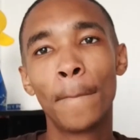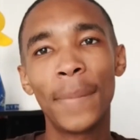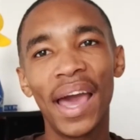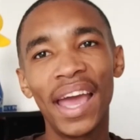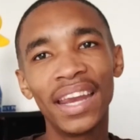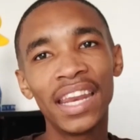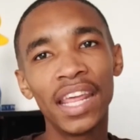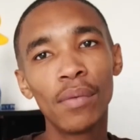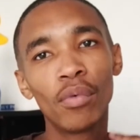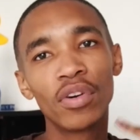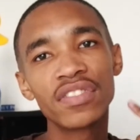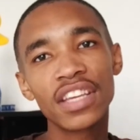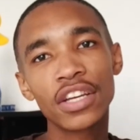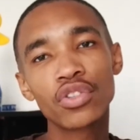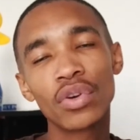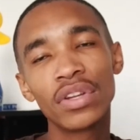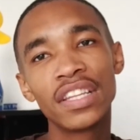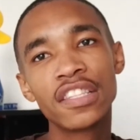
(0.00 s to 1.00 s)
My name was
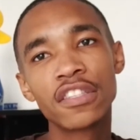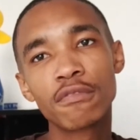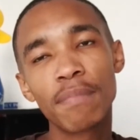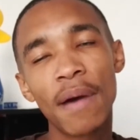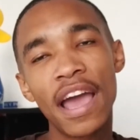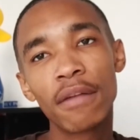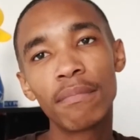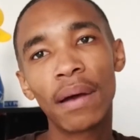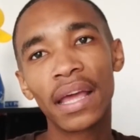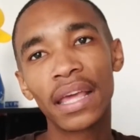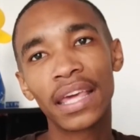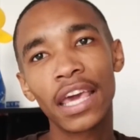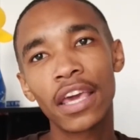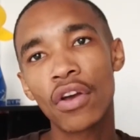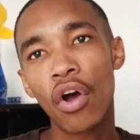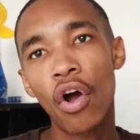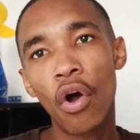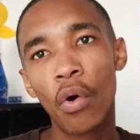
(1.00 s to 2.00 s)
actually inspired by
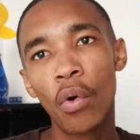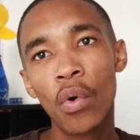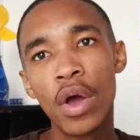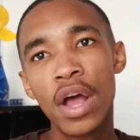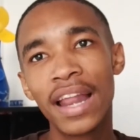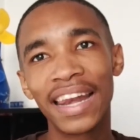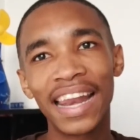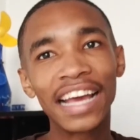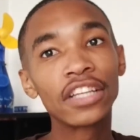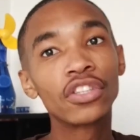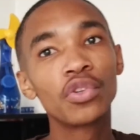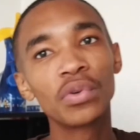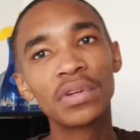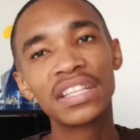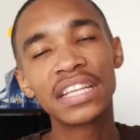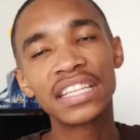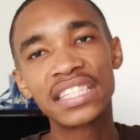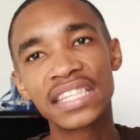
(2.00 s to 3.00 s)
KO. Like
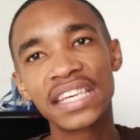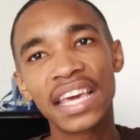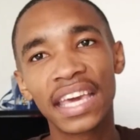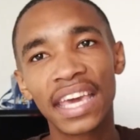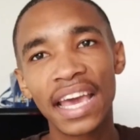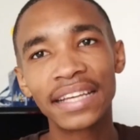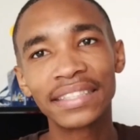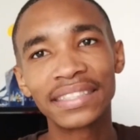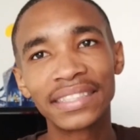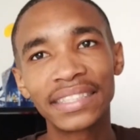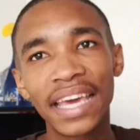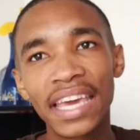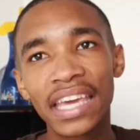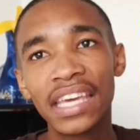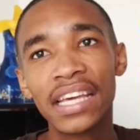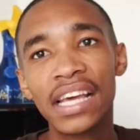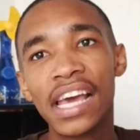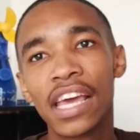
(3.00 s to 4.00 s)
during the tear gas
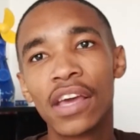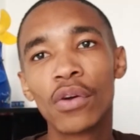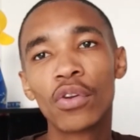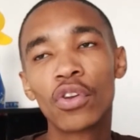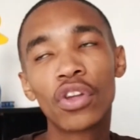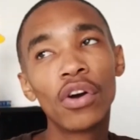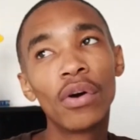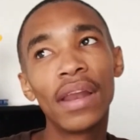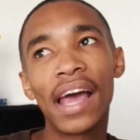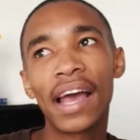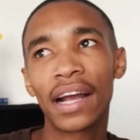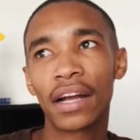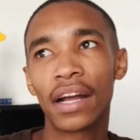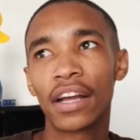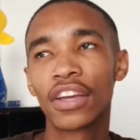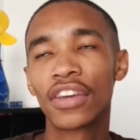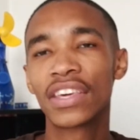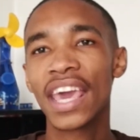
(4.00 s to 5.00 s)
day, you would go
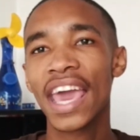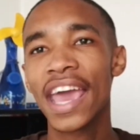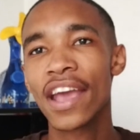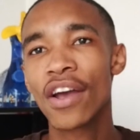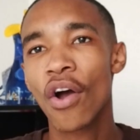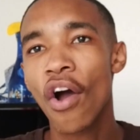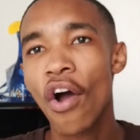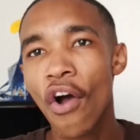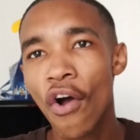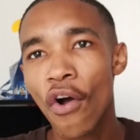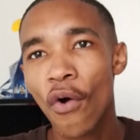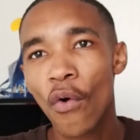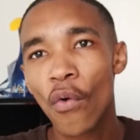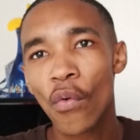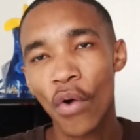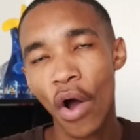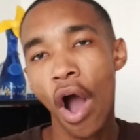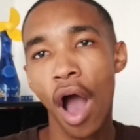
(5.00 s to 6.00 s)
like
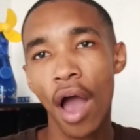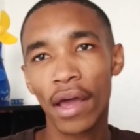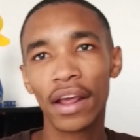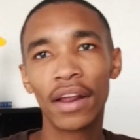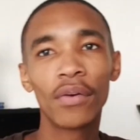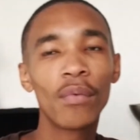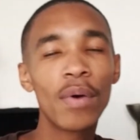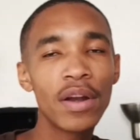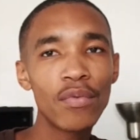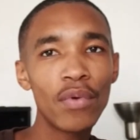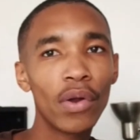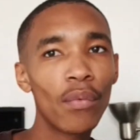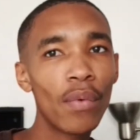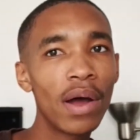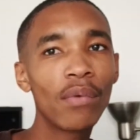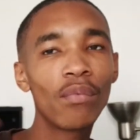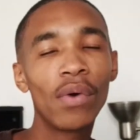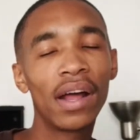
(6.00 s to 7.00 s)
KO and what,
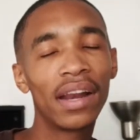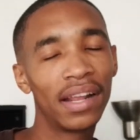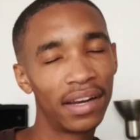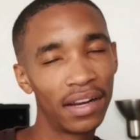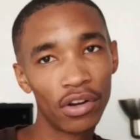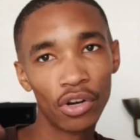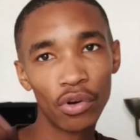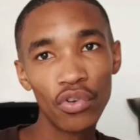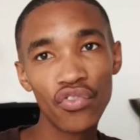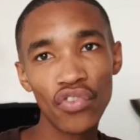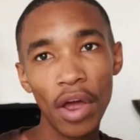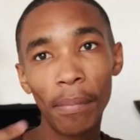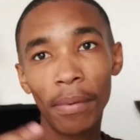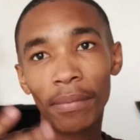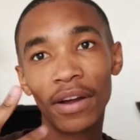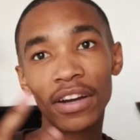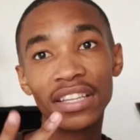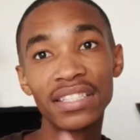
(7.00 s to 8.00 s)
and then you would rap
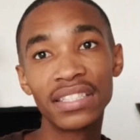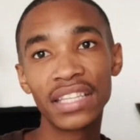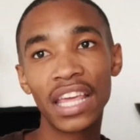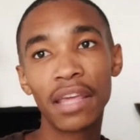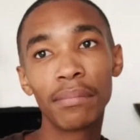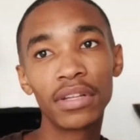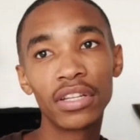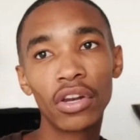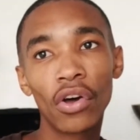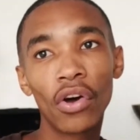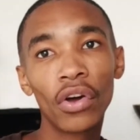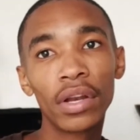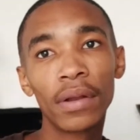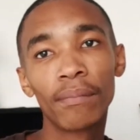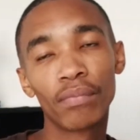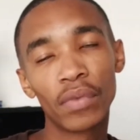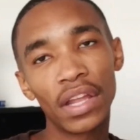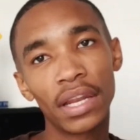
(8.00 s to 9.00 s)
about his name a
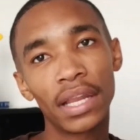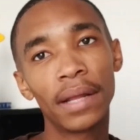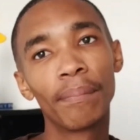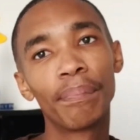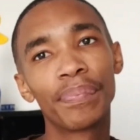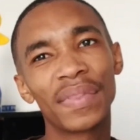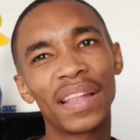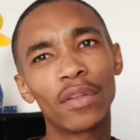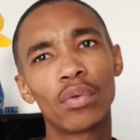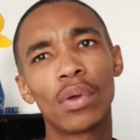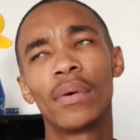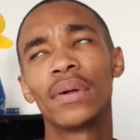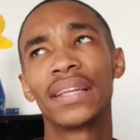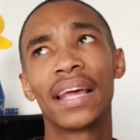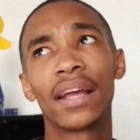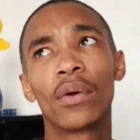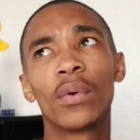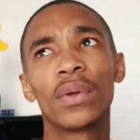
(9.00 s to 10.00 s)
lot. And then that's why I was
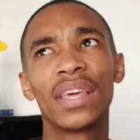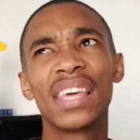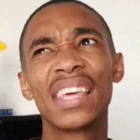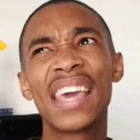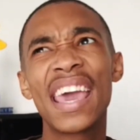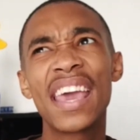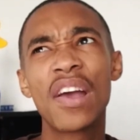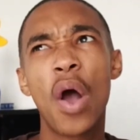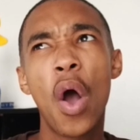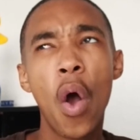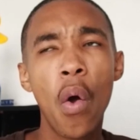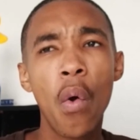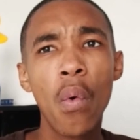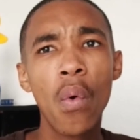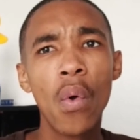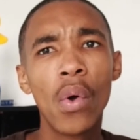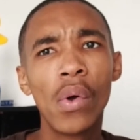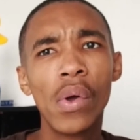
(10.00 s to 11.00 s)
like, okay,
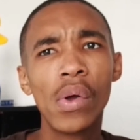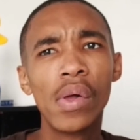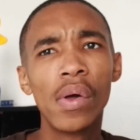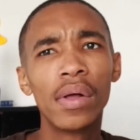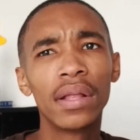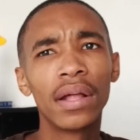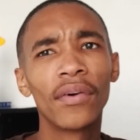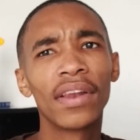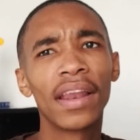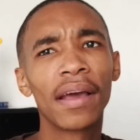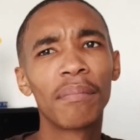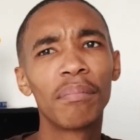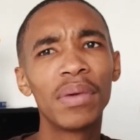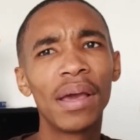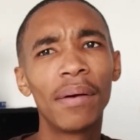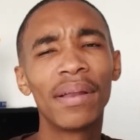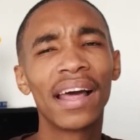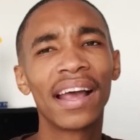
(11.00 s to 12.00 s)
KO. I was like,
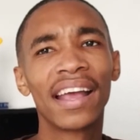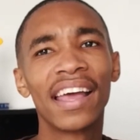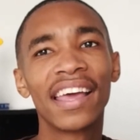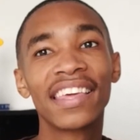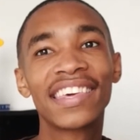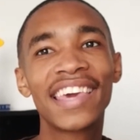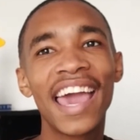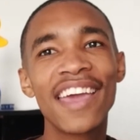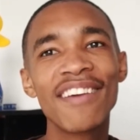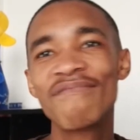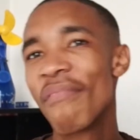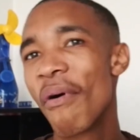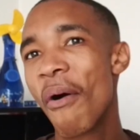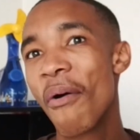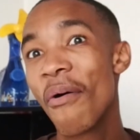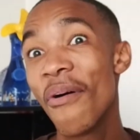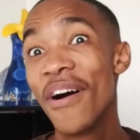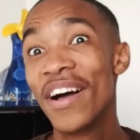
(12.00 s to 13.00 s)

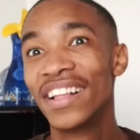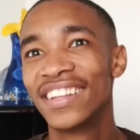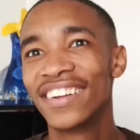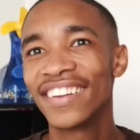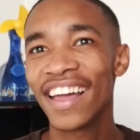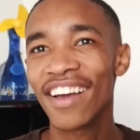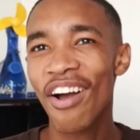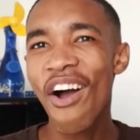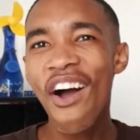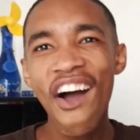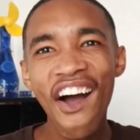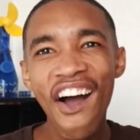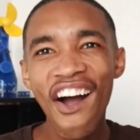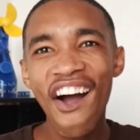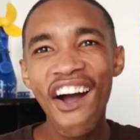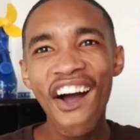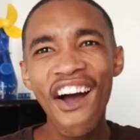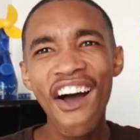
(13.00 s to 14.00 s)
K-Mo. They're like,
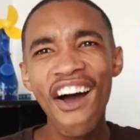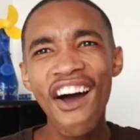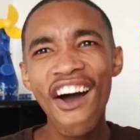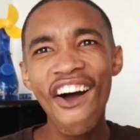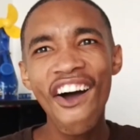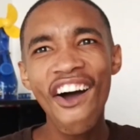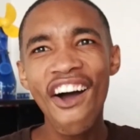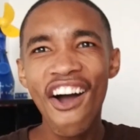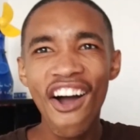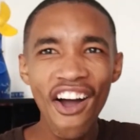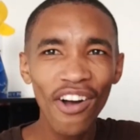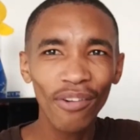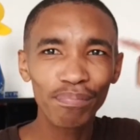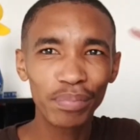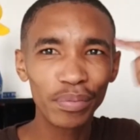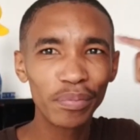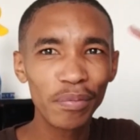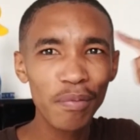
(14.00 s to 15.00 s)
oh!